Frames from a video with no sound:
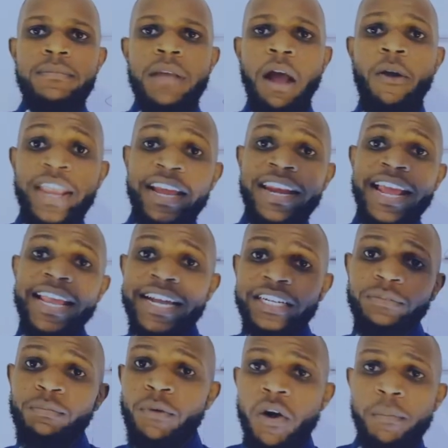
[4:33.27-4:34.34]
How can I
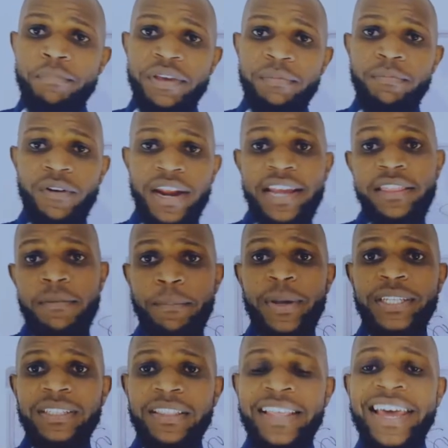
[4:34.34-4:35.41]
get more people like the
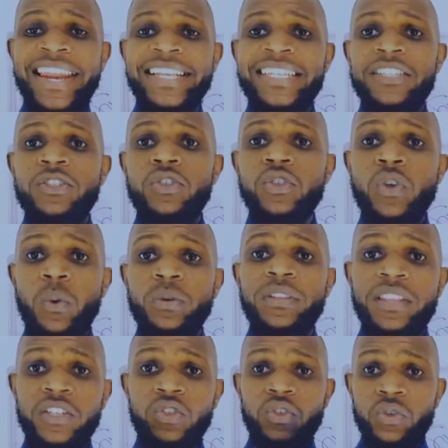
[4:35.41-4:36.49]
person that I just sold
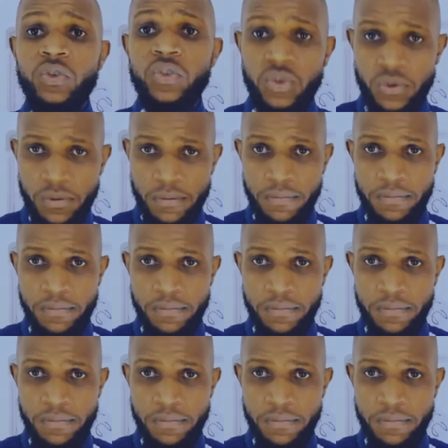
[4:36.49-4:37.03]
the shoe to?